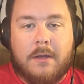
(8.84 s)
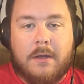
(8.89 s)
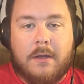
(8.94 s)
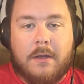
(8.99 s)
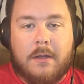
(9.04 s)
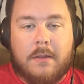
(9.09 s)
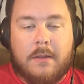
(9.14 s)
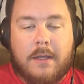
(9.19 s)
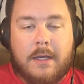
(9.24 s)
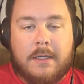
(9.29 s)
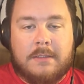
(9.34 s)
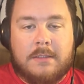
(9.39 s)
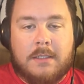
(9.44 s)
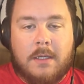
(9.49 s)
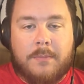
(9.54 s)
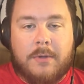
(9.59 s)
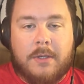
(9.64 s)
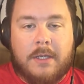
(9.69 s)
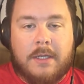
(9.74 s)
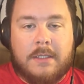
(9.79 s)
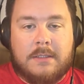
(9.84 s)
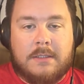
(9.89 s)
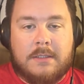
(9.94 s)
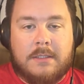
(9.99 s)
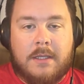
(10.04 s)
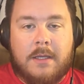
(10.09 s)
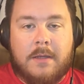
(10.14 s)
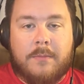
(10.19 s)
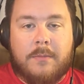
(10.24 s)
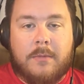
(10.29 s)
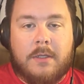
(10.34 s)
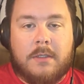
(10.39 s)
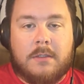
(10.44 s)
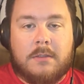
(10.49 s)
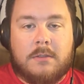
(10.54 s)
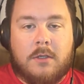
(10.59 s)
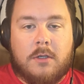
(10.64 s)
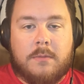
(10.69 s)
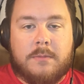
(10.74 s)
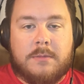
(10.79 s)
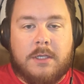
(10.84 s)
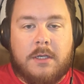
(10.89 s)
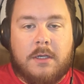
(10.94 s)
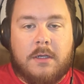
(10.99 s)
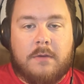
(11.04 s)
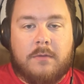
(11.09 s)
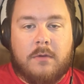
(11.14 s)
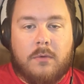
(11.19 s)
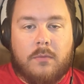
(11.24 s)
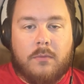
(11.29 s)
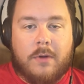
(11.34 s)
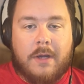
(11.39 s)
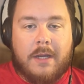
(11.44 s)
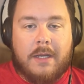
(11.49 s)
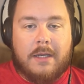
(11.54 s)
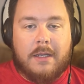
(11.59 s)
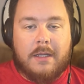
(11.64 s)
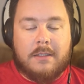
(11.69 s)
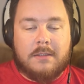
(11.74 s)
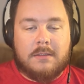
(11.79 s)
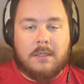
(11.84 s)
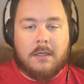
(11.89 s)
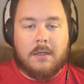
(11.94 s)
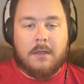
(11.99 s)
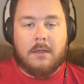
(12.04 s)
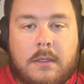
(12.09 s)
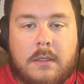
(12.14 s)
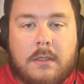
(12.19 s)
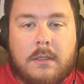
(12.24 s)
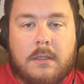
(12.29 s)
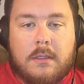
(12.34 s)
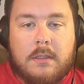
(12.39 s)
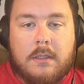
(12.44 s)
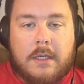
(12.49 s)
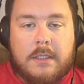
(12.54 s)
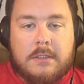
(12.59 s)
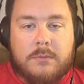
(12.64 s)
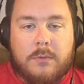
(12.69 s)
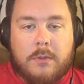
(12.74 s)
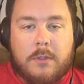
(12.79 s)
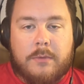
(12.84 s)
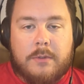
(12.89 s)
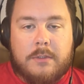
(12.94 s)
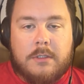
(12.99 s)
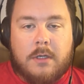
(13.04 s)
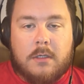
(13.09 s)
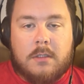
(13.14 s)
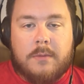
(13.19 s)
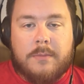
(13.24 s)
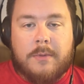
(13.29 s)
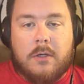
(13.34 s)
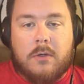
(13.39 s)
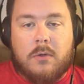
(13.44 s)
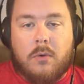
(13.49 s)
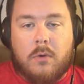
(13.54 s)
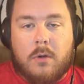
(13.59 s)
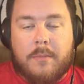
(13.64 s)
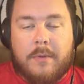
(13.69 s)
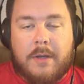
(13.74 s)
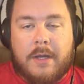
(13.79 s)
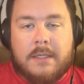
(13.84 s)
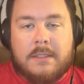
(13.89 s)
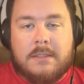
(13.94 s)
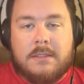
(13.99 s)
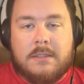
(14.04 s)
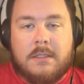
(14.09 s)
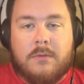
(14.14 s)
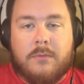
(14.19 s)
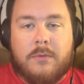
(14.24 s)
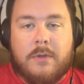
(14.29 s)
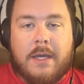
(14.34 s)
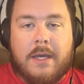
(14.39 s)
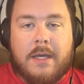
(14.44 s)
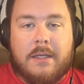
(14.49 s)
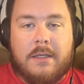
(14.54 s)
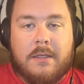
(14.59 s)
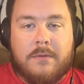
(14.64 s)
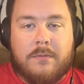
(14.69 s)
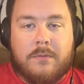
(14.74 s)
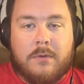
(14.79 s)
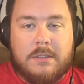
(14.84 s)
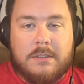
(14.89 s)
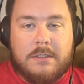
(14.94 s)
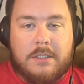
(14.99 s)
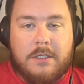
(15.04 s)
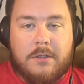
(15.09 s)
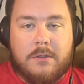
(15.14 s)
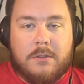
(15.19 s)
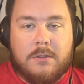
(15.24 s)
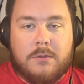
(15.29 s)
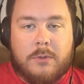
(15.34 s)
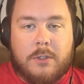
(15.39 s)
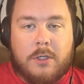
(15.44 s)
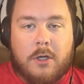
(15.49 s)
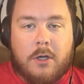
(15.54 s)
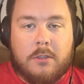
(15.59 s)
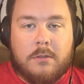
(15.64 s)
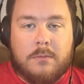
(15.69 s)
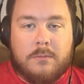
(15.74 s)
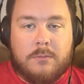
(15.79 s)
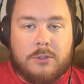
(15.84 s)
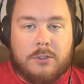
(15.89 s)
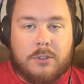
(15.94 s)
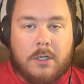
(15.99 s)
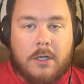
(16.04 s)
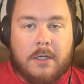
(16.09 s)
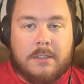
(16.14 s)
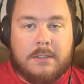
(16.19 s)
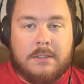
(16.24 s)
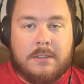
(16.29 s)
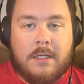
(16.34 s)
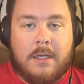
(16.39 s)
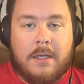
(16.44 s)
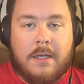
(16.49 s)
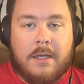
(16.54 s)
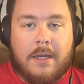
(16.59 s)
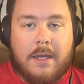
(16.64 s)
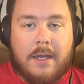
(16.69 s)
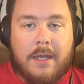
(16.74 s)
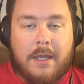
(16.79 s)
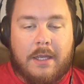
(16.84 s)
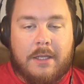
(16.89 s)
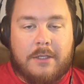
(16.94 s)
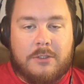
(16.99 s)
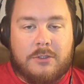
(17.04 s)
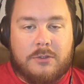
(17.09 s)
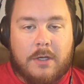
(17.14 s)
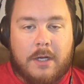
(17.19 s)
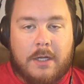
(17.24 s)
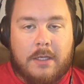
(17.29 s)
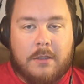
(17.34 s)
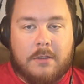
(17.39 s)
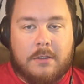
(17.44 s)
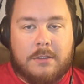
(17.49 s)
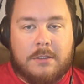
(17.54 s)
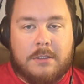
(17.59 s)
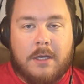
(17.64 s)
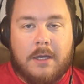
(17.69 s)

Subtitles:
lines up against them in terms of rankings. Last week, we talked about quarterbacks and we had different tiers. We called them trucks and trailers.